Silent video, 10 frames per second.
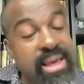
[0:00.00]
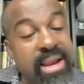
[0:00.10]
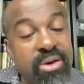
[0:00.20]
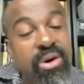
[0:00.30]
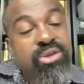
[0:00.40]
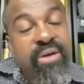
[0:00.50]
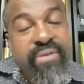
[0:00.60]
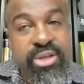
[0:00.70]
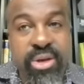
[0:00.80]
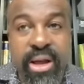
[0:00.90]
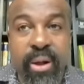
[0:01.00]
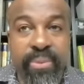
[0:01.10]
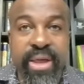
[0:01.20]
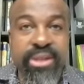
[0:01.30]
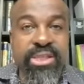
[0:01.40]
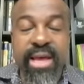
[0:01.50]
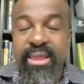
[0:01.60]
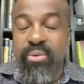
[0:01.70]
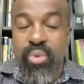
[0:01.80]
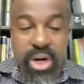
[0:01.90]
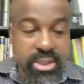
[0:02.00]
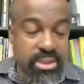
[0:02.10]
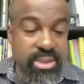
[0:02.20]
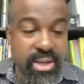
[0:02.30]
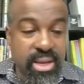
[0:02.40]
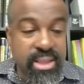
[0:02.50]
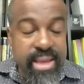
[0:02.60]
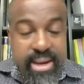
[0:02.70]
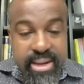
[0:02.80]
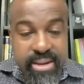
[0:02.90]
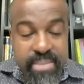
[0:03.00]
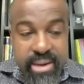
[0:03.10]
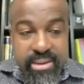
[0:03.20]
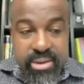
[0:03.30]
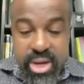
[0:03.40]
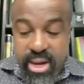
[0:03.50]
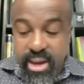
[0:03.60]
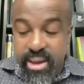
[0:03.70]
it could also affect your health. There's nothing worse than needing medical care